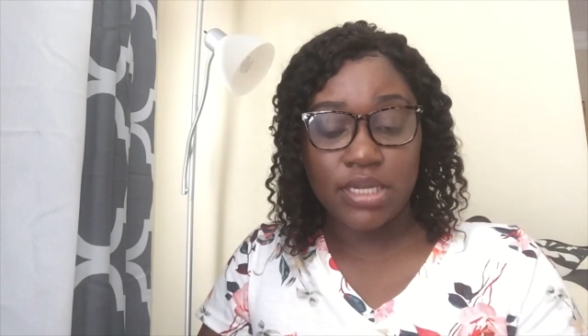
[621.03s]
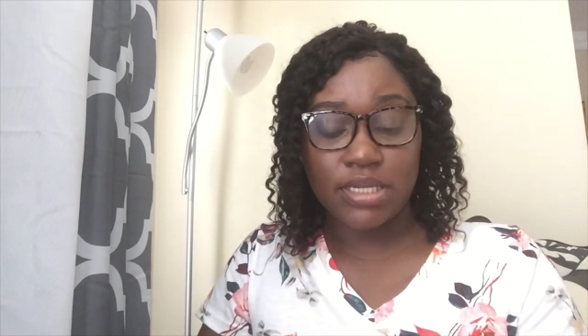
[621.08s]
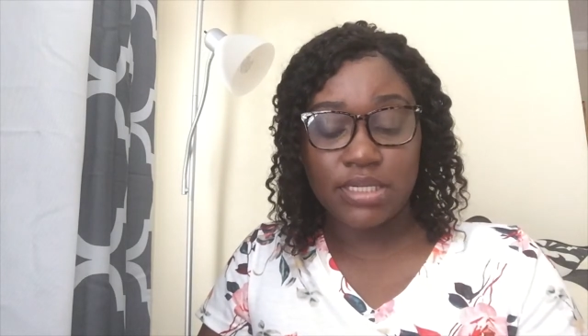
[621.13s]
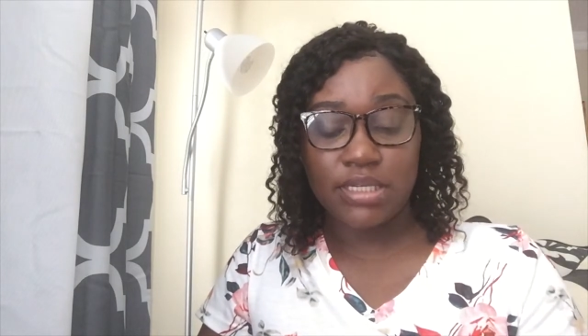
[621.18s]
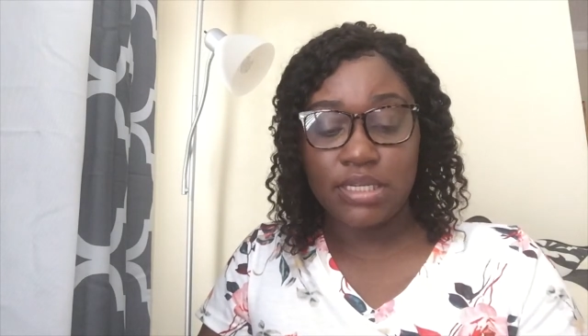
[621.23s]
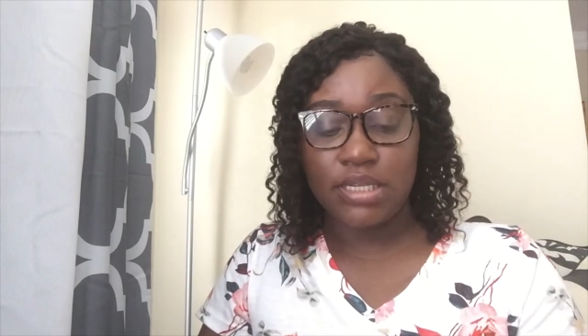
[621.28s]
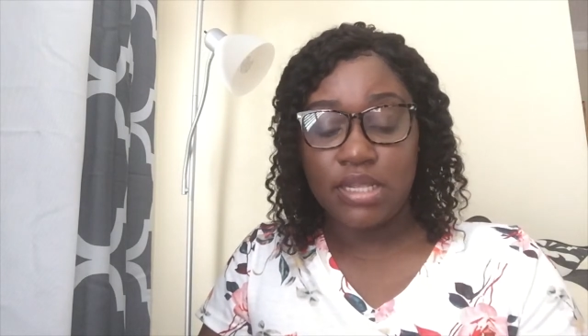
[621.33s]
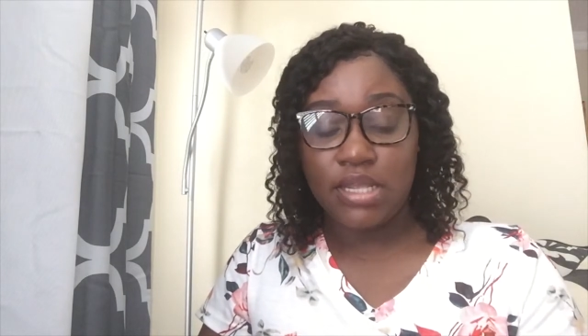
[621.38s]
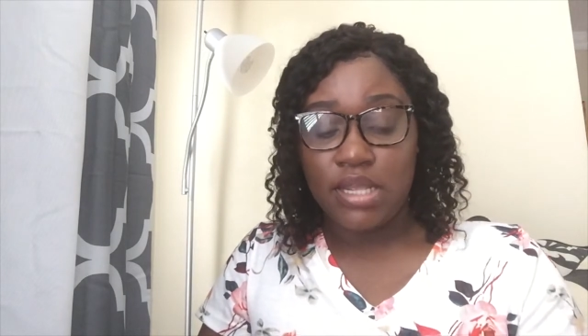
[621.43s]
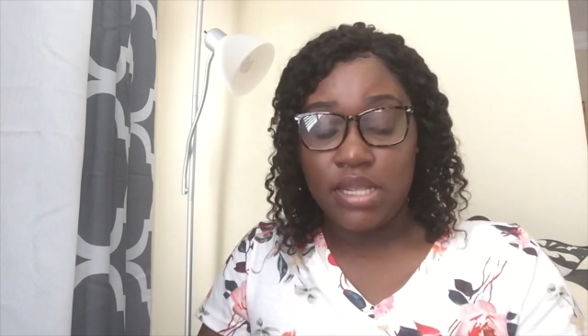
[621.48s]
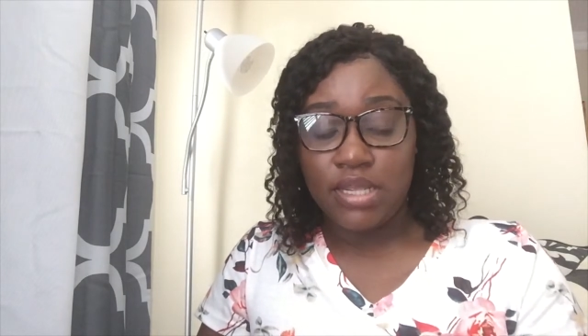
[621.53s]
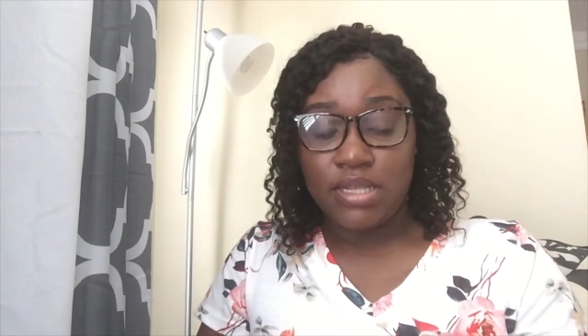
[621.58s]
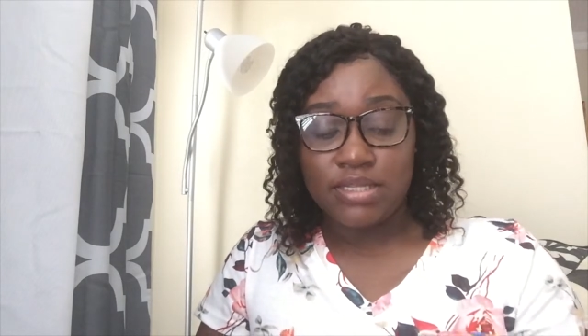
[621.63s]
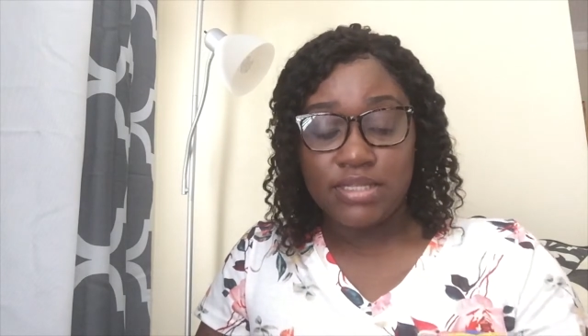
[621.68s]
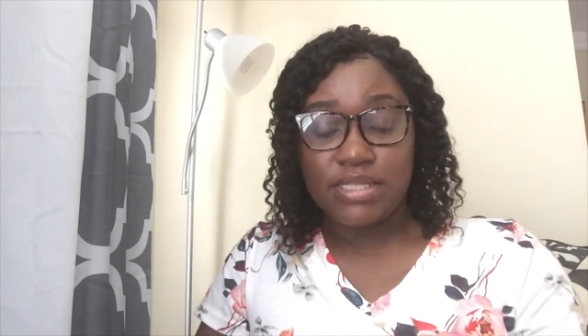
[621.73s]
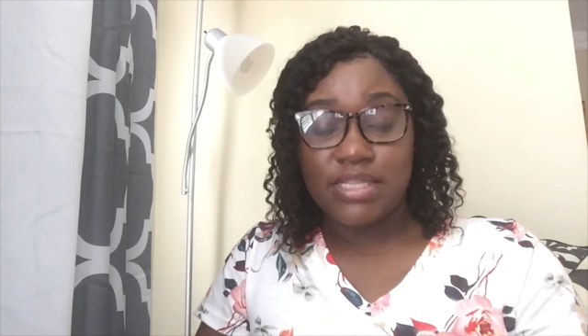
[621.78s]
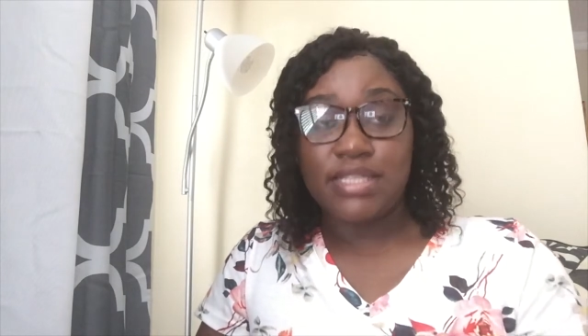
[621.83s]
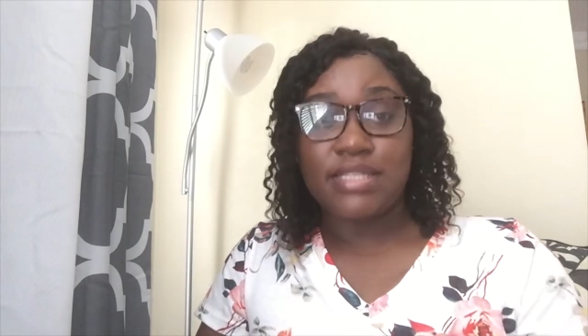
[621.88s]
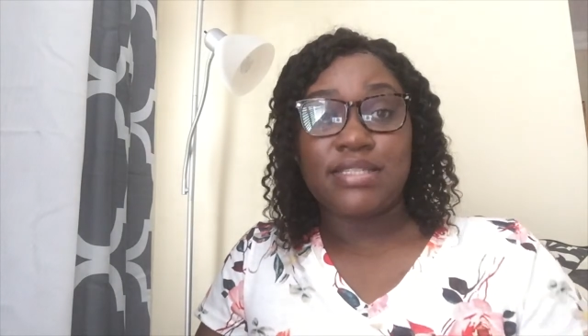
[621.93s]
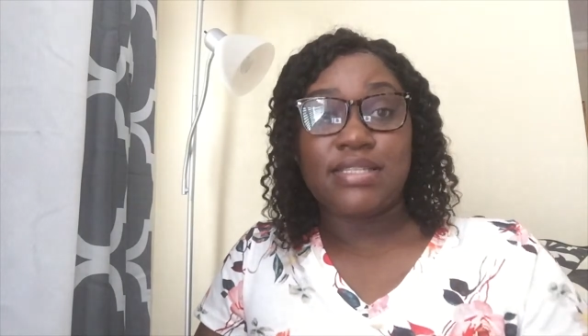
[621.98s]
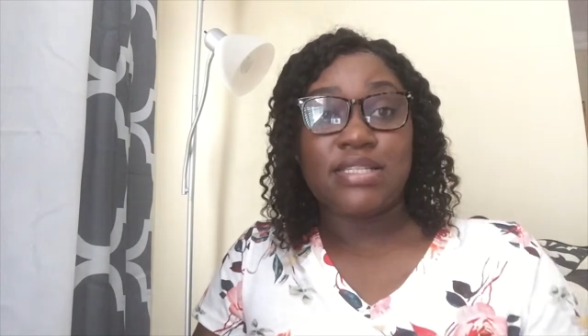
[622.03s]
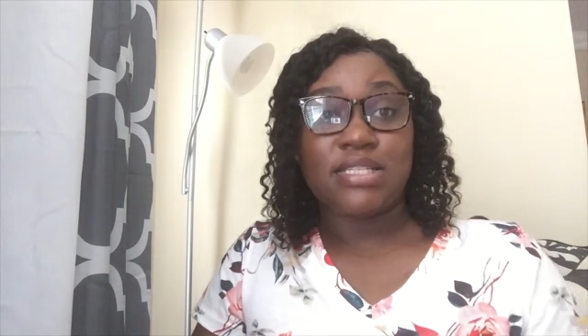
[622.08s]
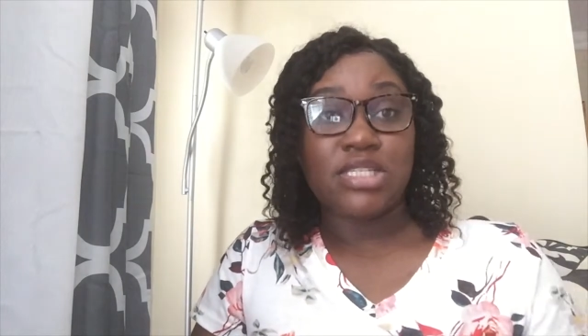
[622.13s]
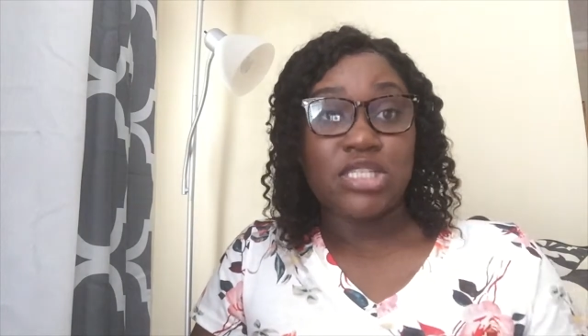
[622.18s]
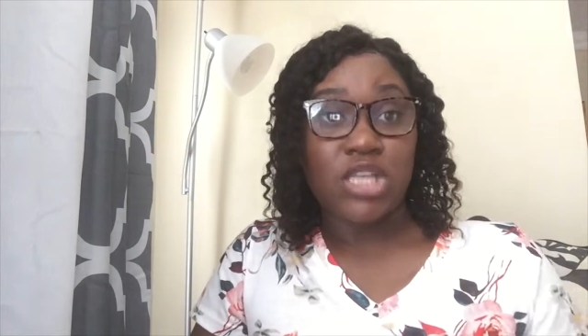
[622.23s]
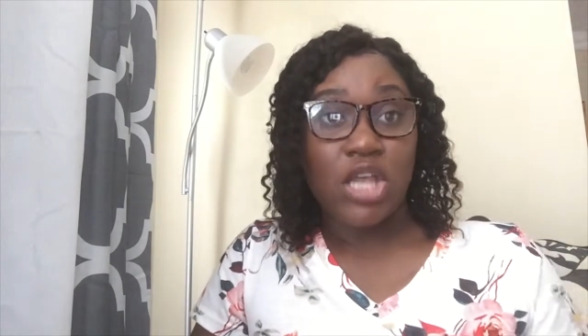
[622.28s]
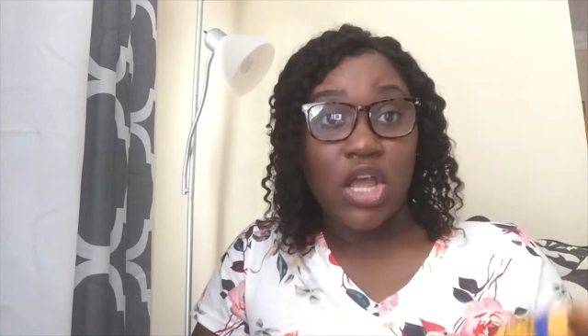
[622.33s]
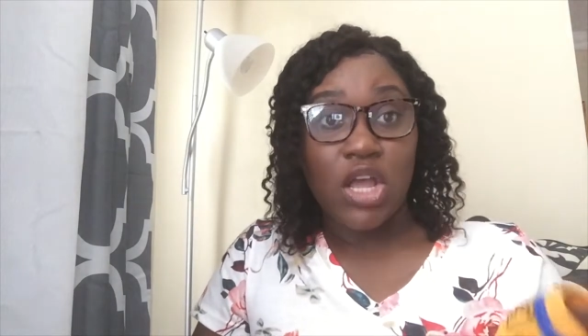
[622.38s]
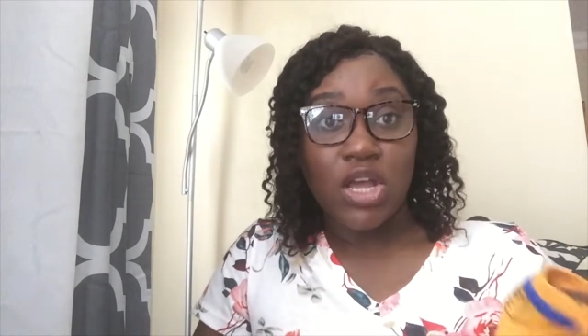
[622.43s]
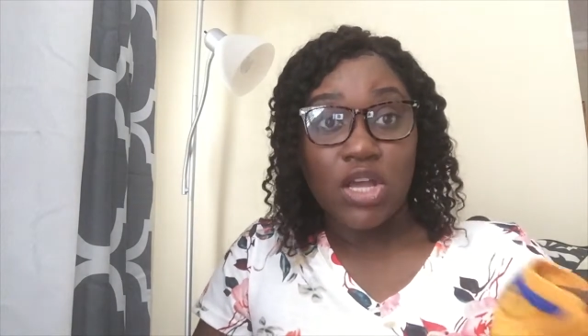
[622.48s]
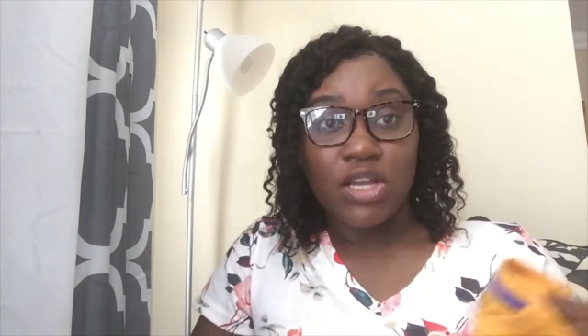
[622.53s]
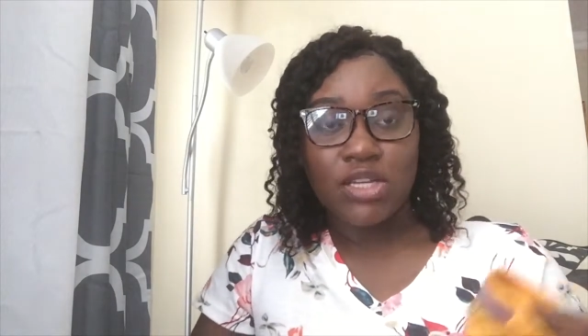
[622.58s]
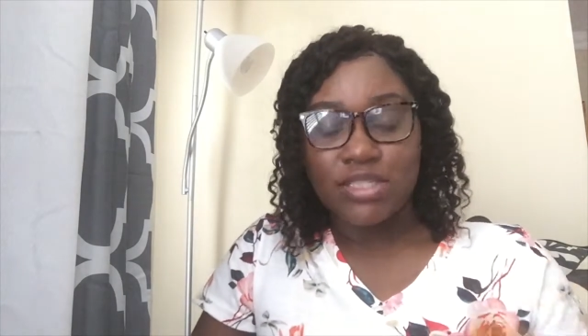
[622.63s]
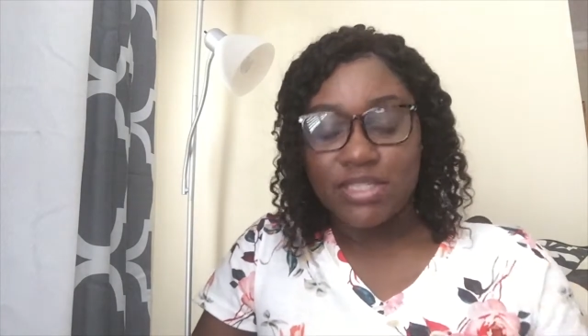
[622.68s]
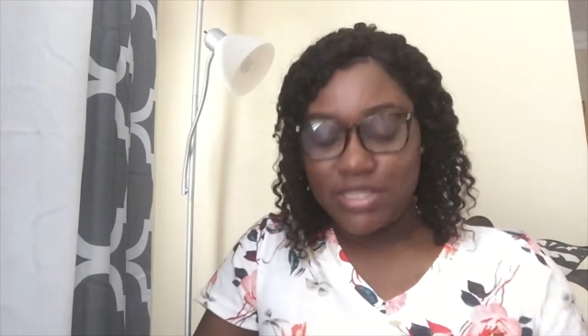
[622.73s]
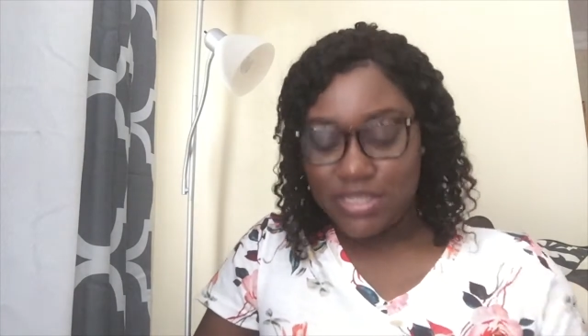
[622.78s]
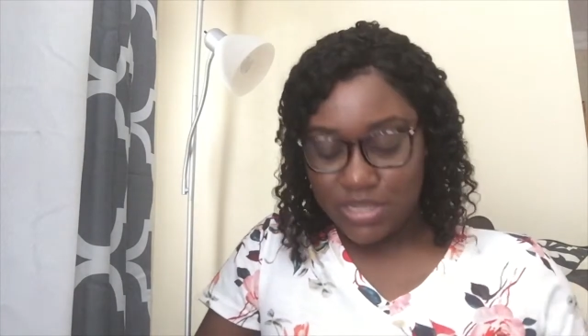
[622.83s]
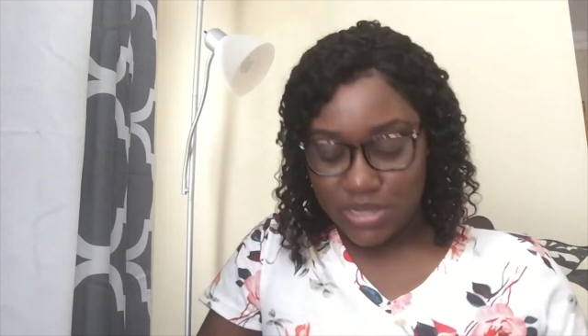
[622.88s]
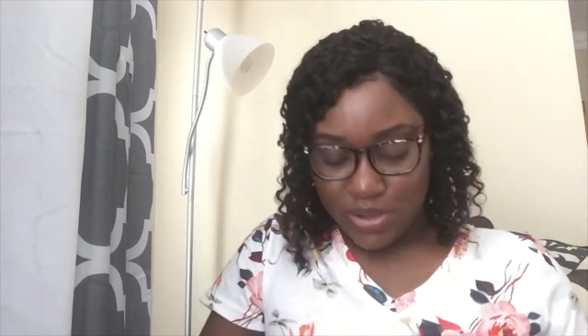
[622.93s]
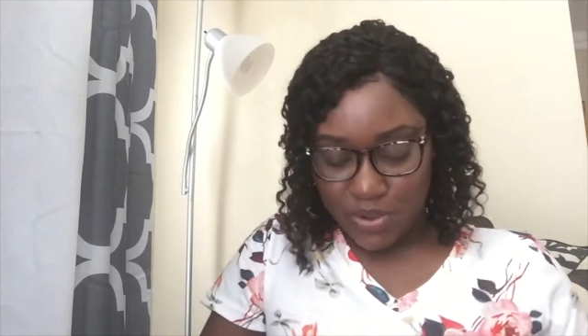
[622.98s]
and he sings the song.
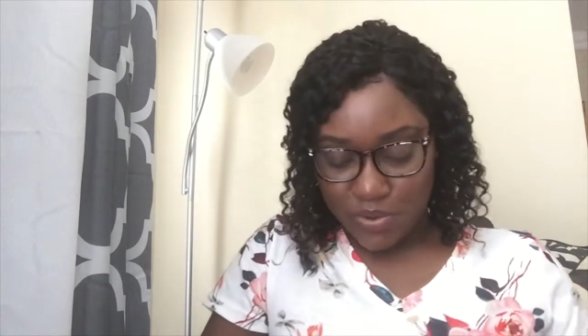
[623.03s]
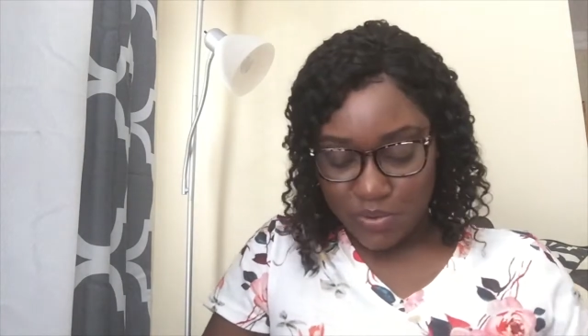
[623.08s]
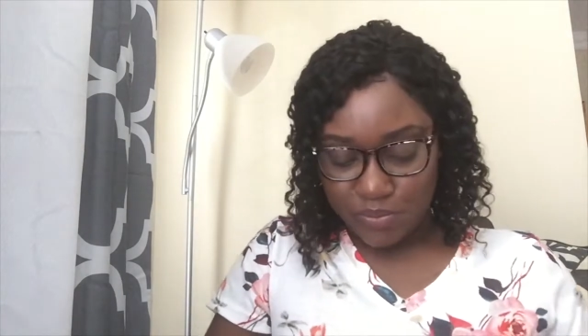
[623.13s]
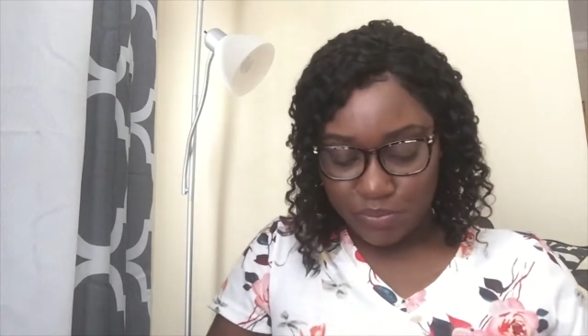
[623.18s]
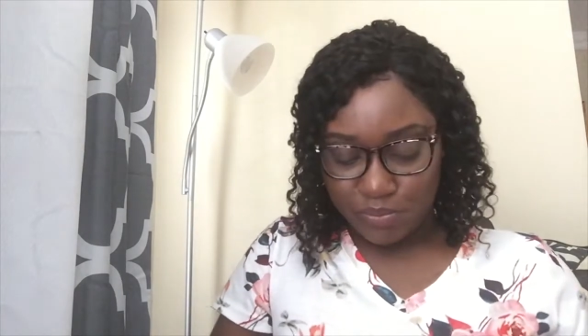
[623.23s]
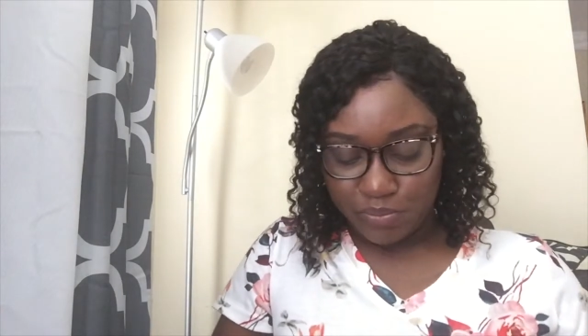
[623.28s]
So